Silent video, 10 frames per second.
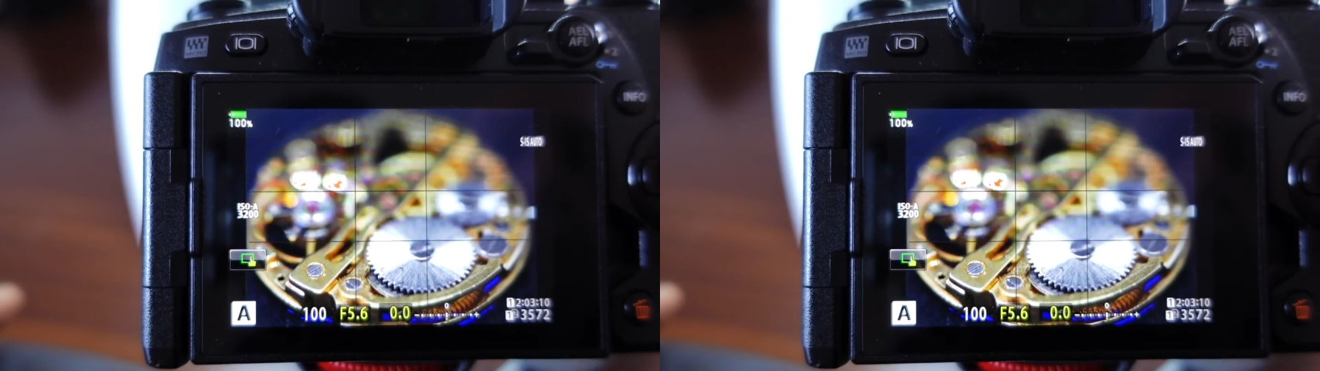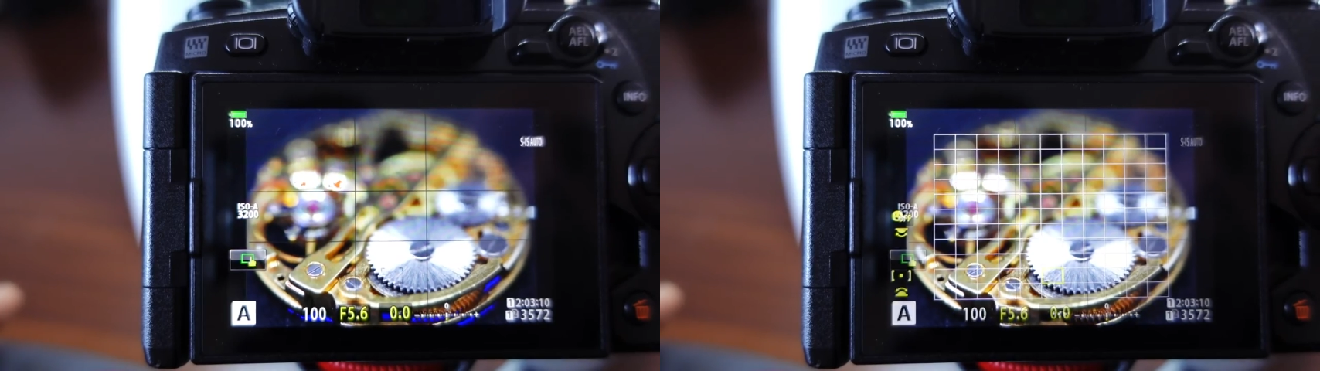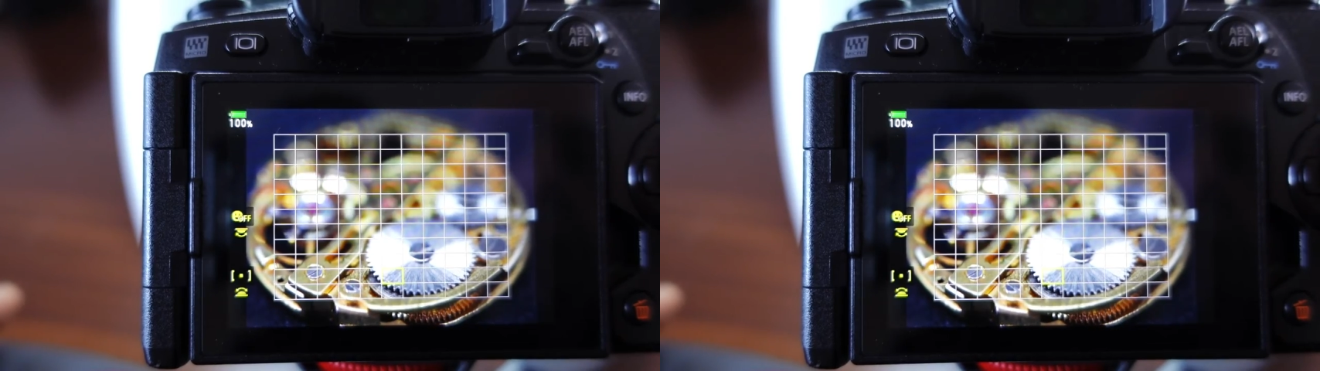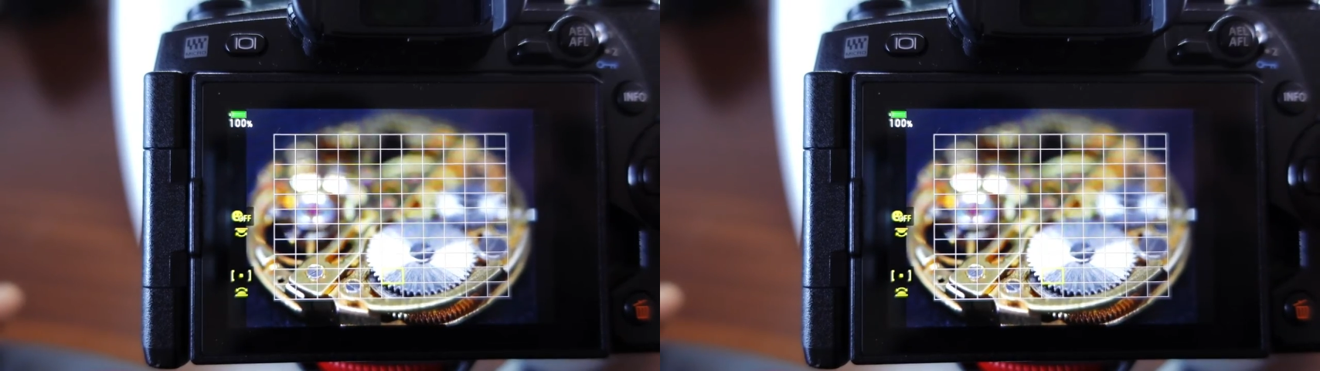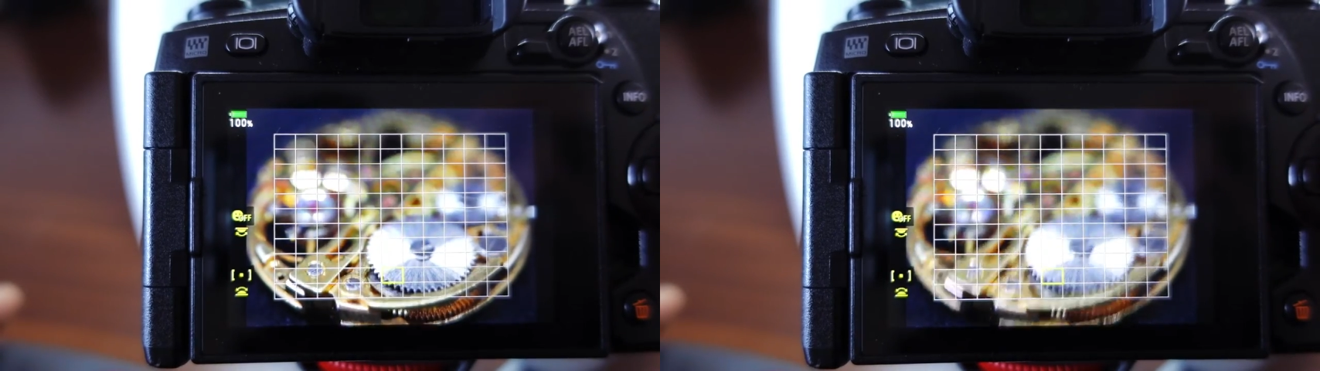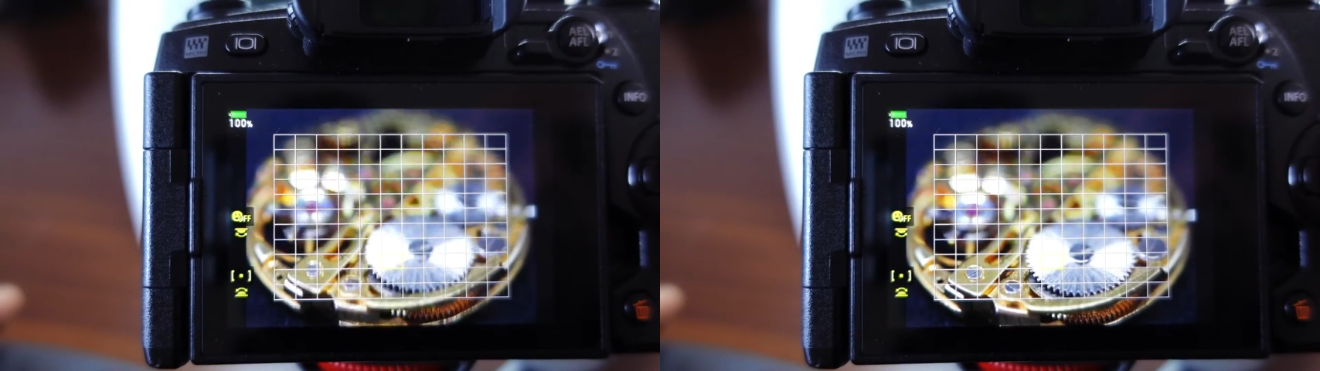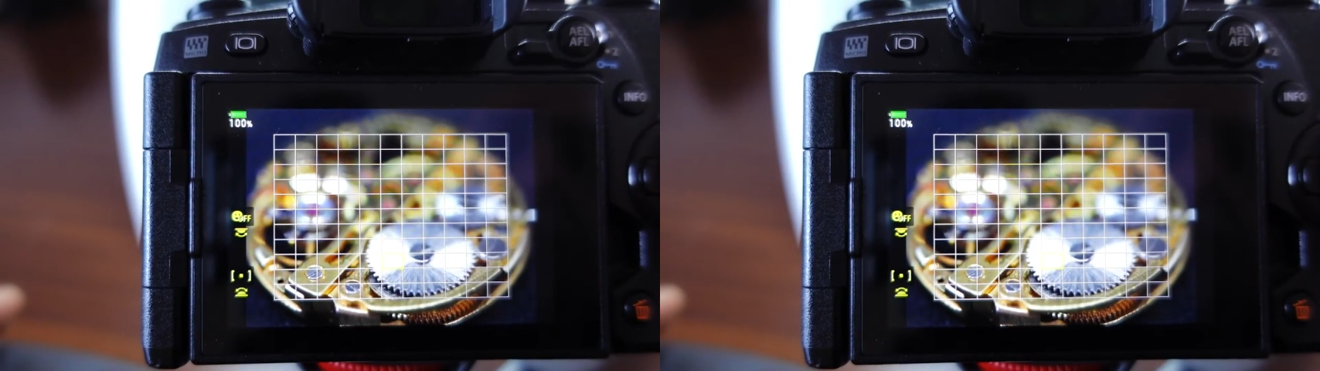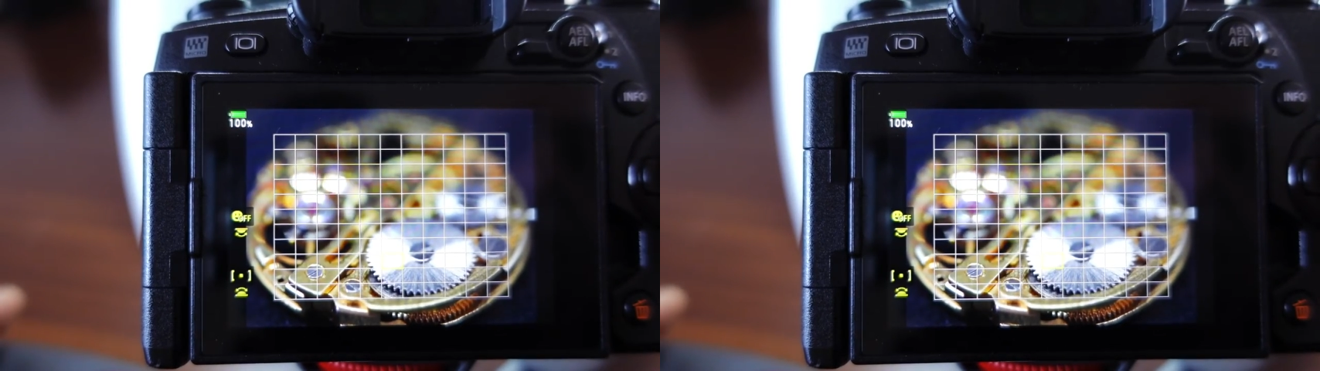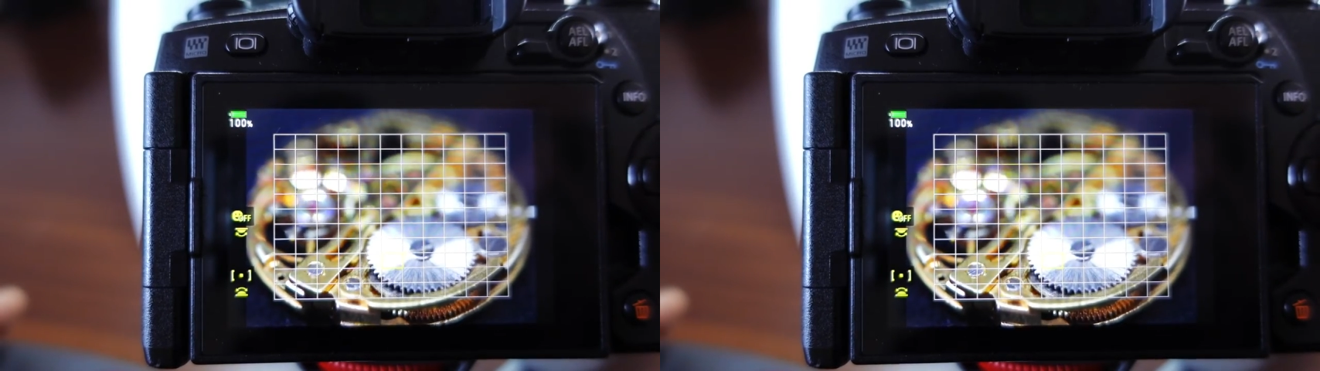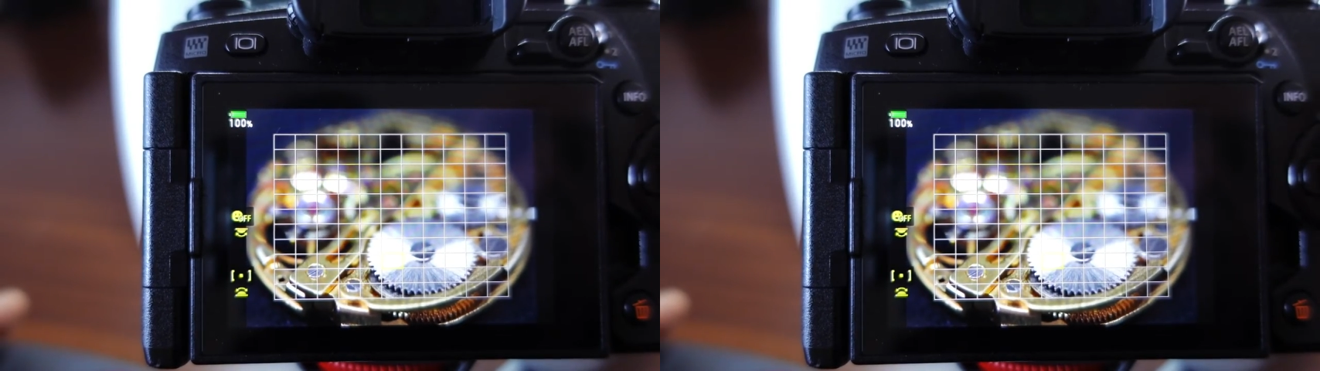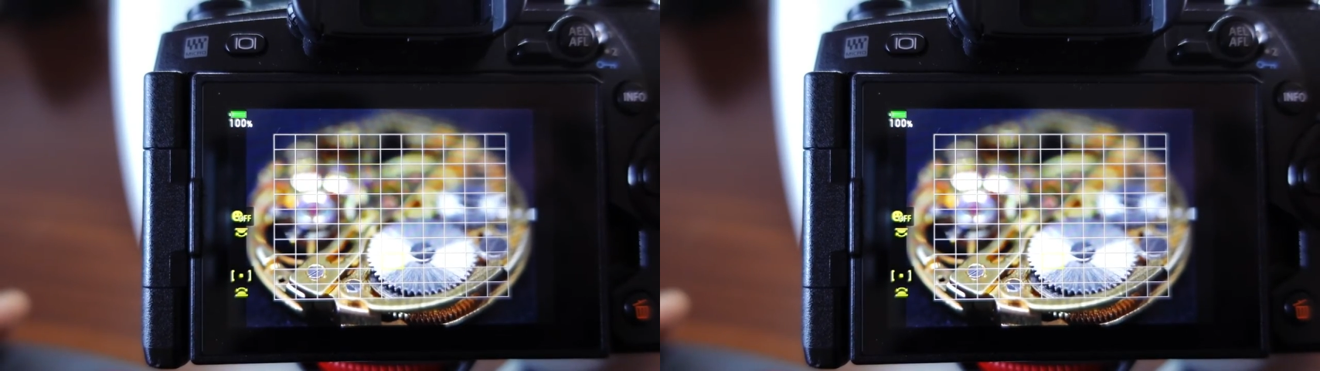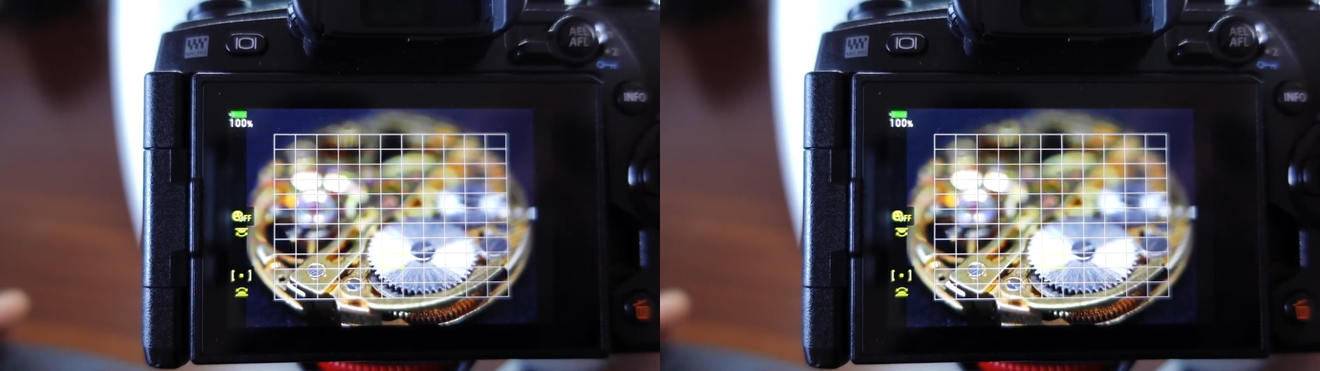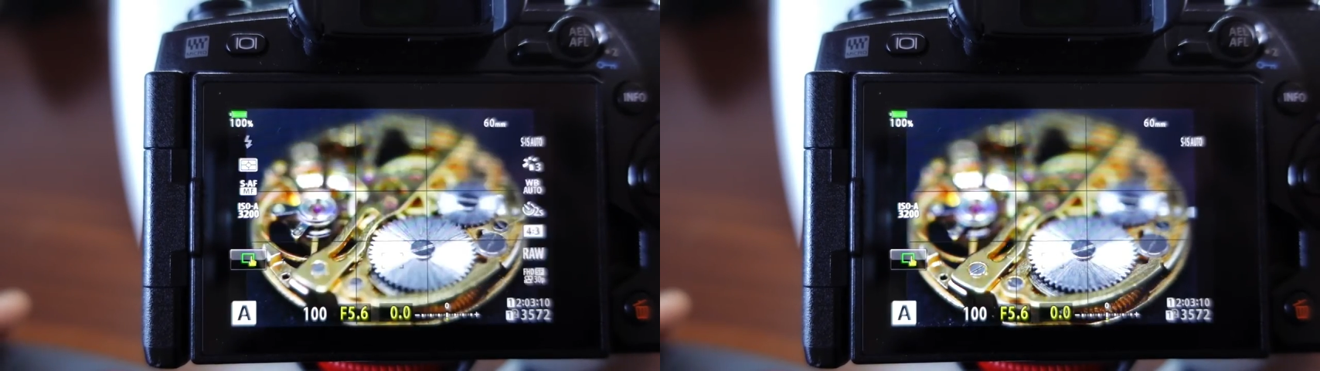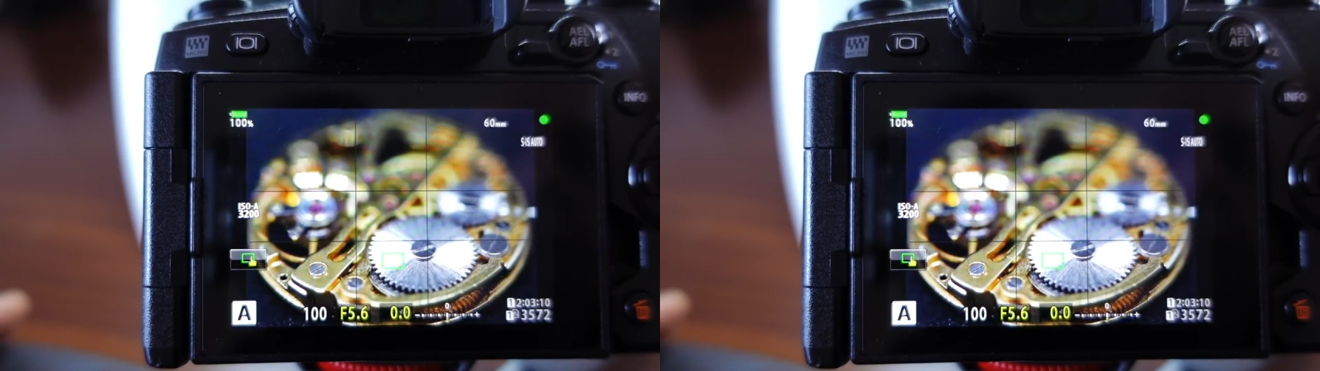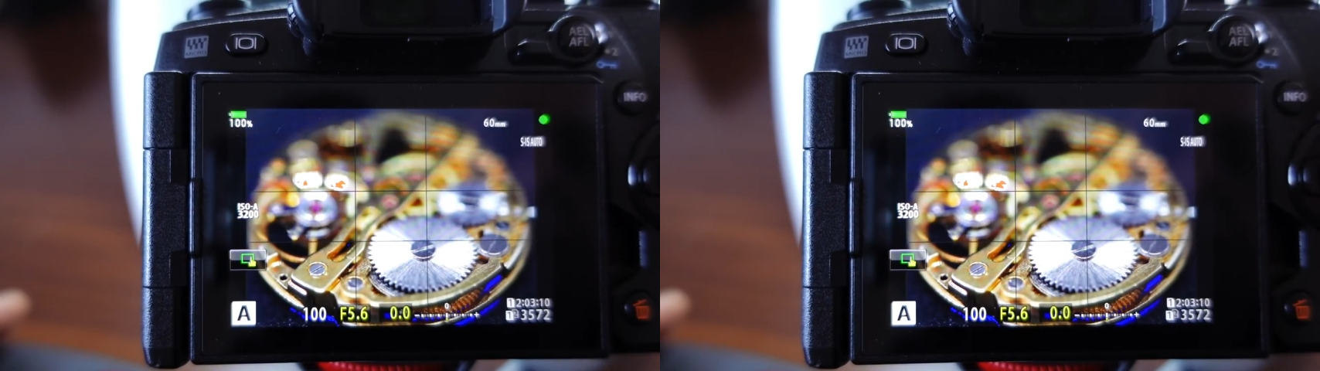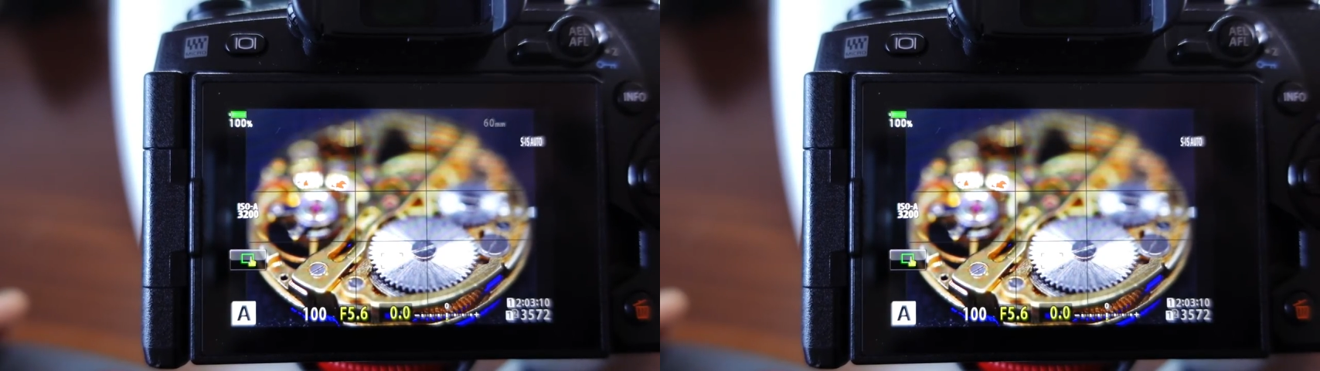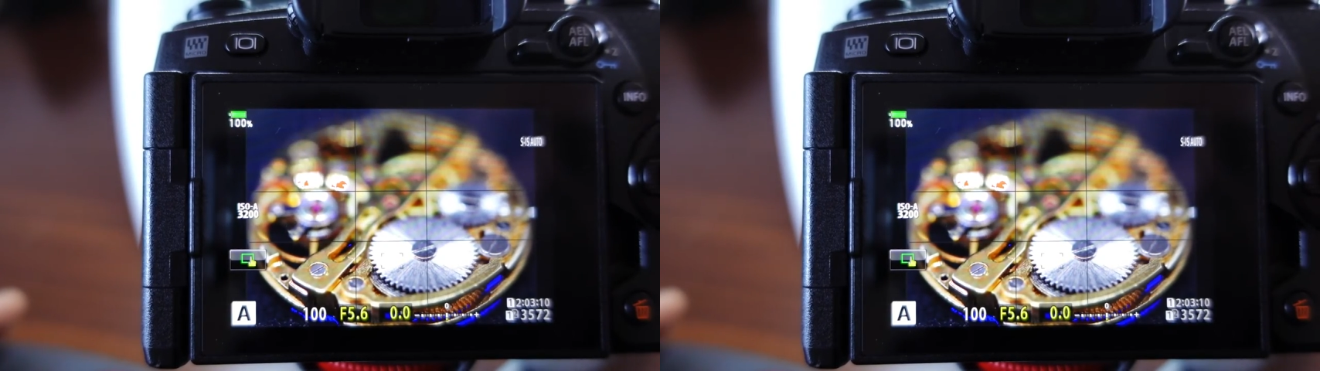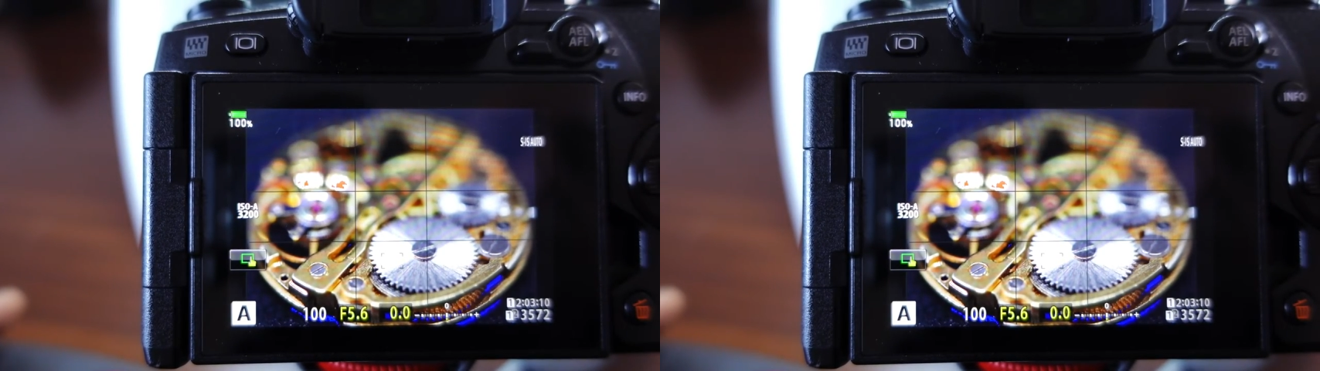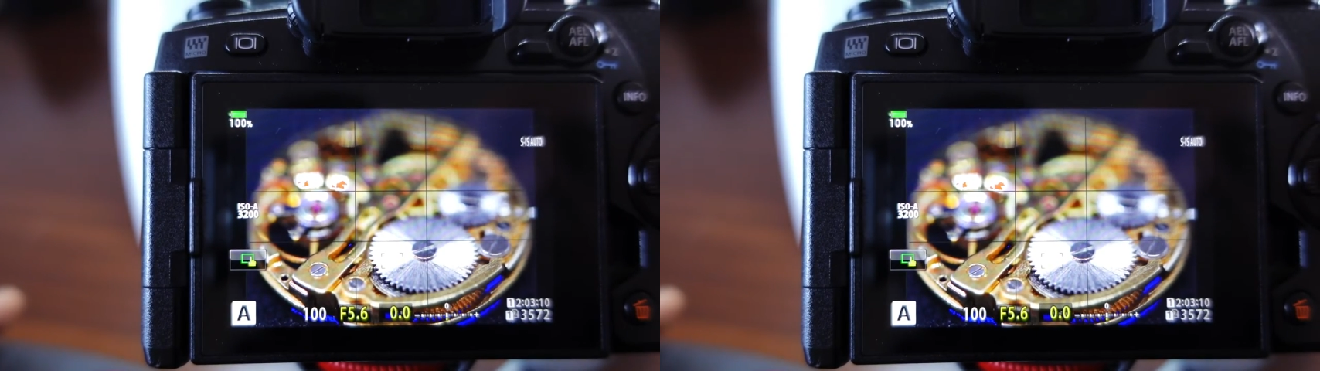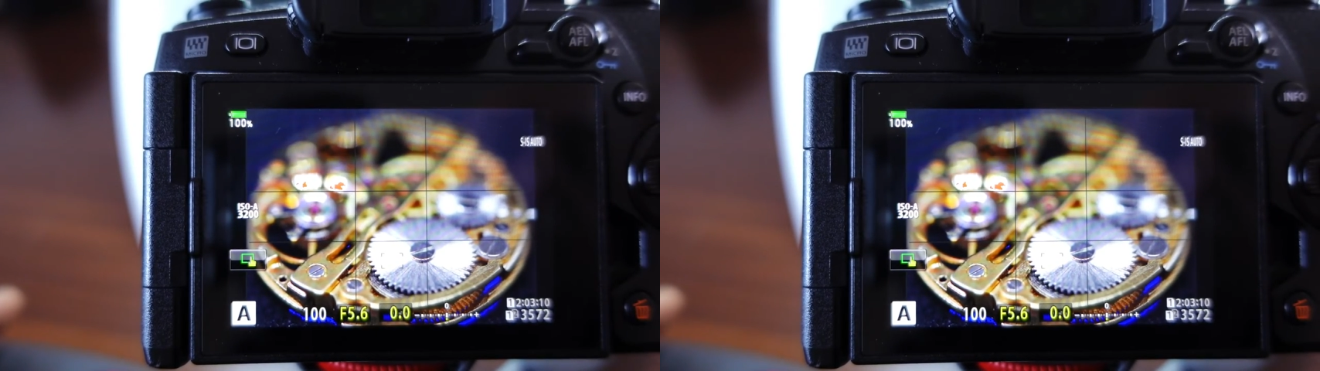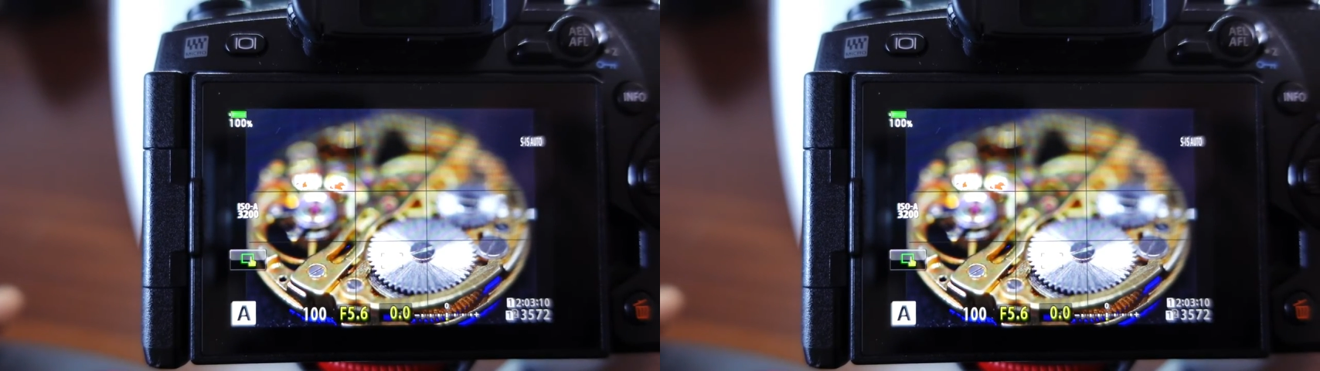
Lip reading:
No face is visible, so there are no lips to read.